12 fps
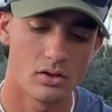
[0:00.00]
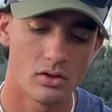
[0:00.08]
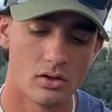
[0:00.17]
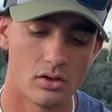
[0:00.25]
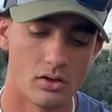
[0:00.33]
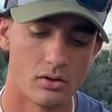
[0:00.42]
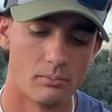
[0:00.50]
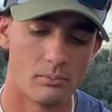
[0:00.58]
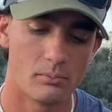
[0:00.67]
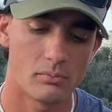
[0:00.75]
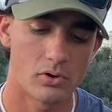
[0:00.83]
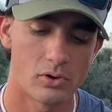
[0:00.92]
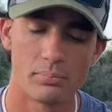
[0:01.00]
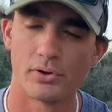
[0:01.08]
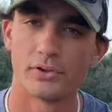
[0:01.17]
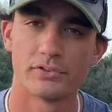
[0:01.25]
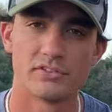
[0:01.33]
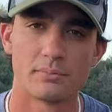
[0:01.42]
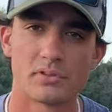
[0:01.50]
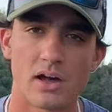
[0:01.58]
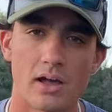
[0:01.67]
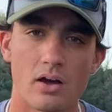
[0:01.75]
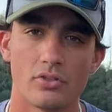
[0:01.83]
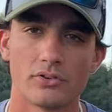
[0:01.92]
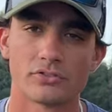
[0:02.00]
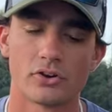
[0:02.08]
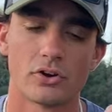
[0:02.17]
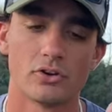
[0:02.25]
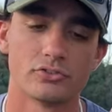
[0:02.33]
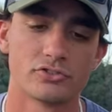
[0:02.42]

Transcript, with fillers: Um, I'll put a zip tie on the skirt